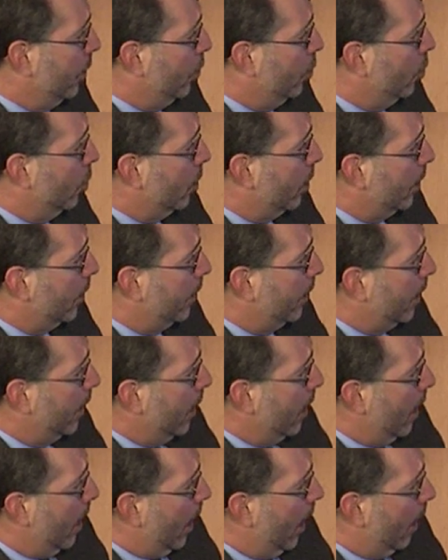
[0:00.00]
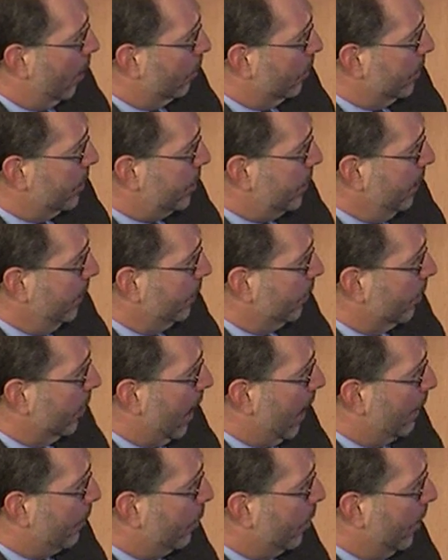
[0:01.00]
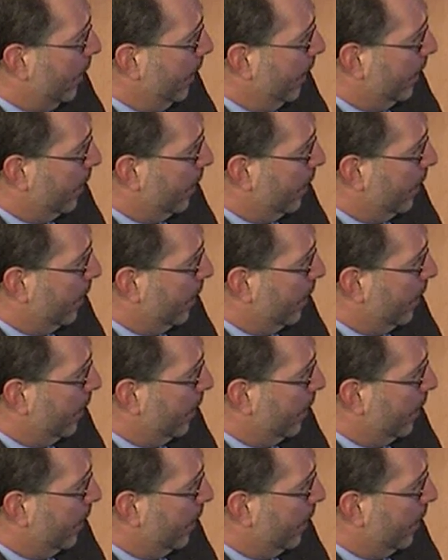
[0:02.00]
good receiver operating